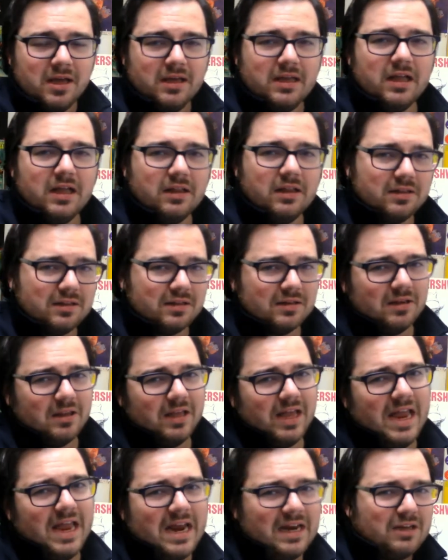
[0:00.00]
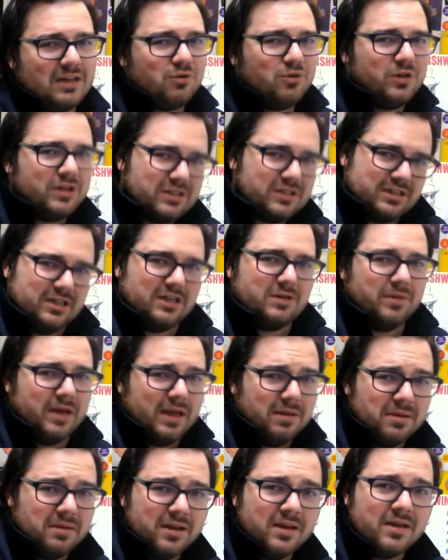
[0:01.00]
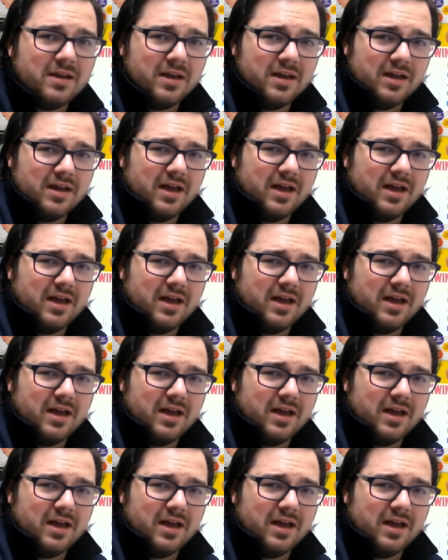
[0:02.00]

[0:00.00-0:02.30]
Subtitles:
a little anachronistic, maybe.